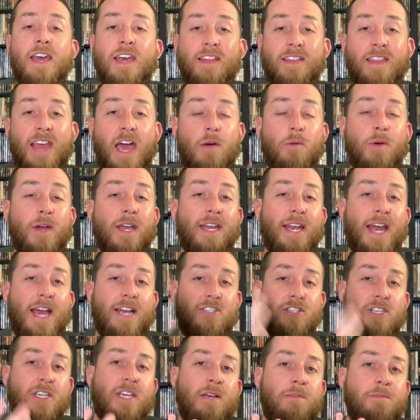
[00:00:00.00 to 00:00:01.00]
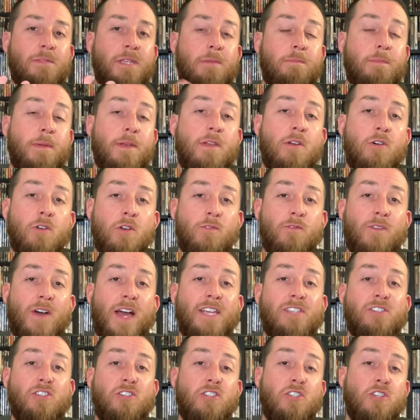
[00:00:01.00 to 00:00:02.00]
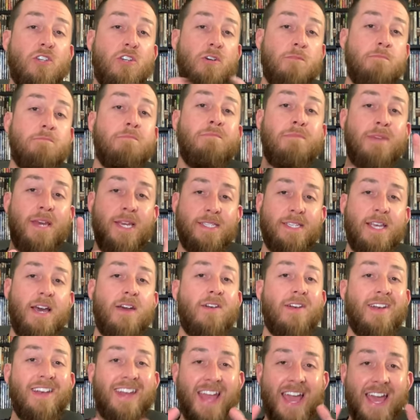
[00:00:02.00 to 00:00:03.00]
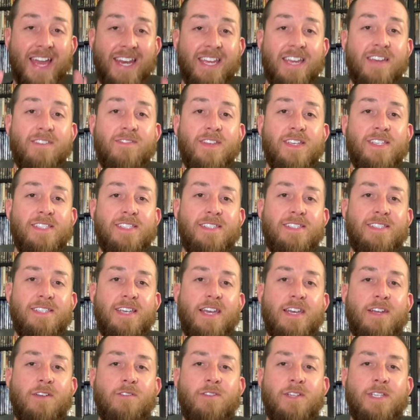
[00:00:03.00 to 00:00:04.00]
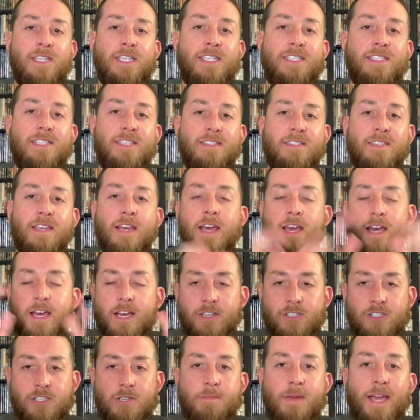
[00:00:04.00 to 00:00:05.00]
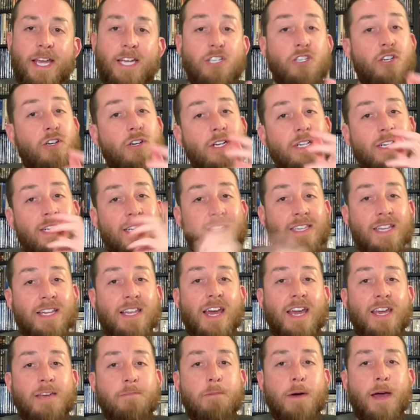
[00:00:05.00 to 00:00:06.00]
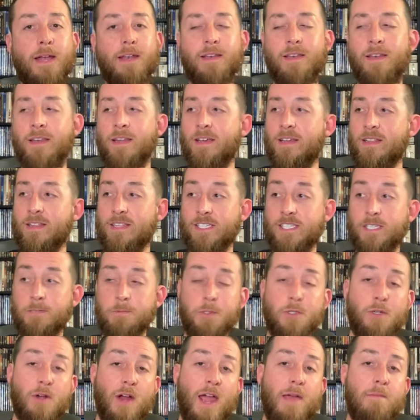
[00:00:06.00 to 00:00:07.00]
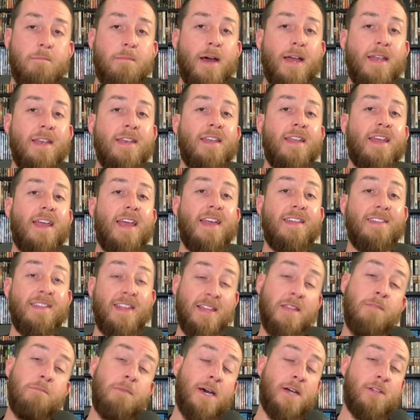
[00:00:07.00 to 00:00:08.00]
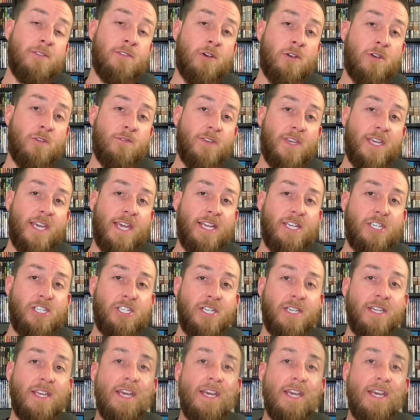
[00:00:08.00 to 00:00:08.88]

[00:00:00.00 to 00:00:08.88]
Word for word: That way it actually comes up and notifies you so you don't miss out on any of these exciting releases. So make sure to click the like button, the subscribe button, and then the bell notification.